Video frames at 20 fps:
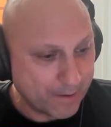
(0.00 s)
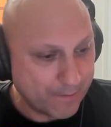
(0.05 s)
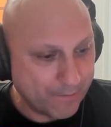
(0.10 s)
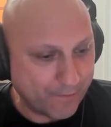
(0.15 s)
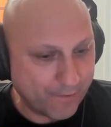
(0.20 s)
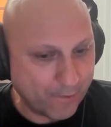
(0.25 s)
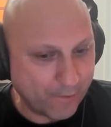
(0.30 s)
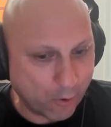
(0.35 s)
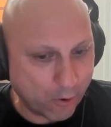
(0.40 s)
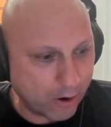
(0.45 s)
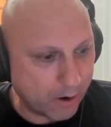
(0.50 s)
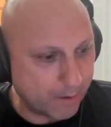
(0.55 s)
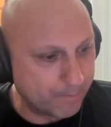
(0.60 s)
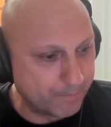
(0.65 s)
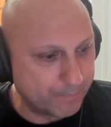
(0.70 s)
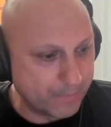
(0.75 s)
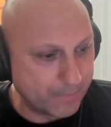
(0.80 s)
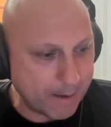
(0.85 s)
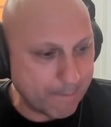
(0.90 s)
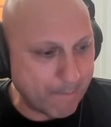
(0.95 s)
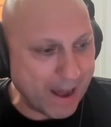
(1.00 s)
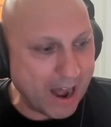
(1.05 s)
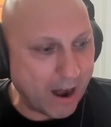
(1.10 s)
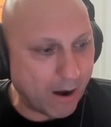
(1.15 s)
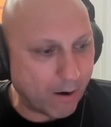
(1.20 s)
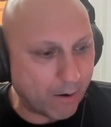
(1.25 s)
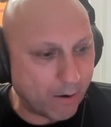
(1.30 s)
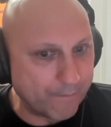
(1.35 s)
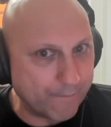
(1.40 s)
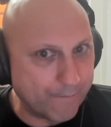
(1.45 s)
for
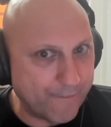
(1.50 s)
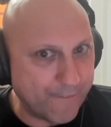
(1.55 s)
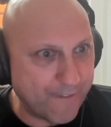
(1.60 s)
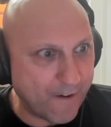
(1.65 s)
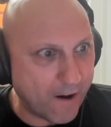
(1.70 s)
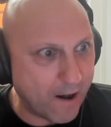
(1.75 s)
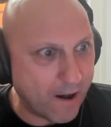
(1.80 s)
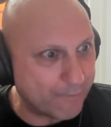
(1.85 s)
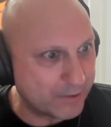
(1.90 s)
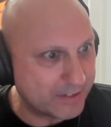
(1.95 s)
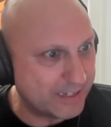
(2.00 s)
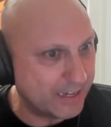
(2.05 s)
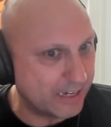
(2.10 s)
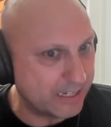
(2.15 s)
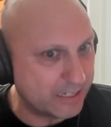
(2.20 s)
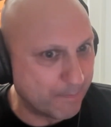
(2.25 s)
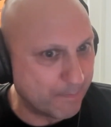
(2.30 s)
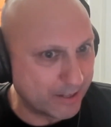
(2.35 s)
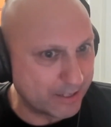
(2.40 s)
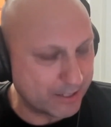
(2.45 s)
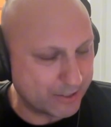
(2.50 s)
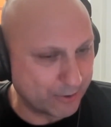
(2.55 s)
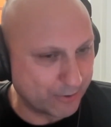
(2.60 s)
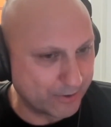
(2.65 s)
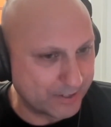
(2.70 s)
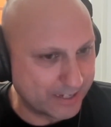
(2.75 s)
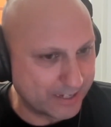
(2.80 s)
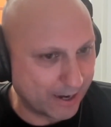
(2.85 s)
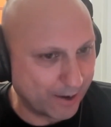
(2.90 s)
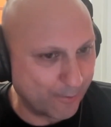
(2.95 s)
about 5 or 6 months
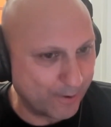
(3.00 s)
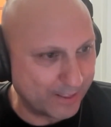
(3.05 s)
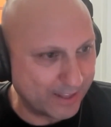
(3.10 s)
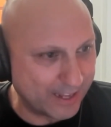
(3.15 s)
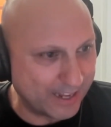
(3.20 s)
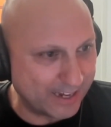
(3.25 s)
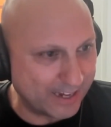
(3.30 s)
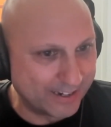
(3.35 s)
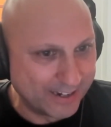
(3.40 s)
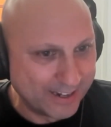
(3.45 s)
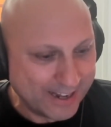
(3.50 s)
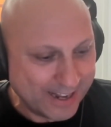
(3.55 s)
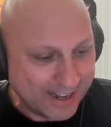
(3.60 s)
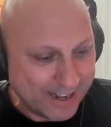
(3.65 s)
or so, and then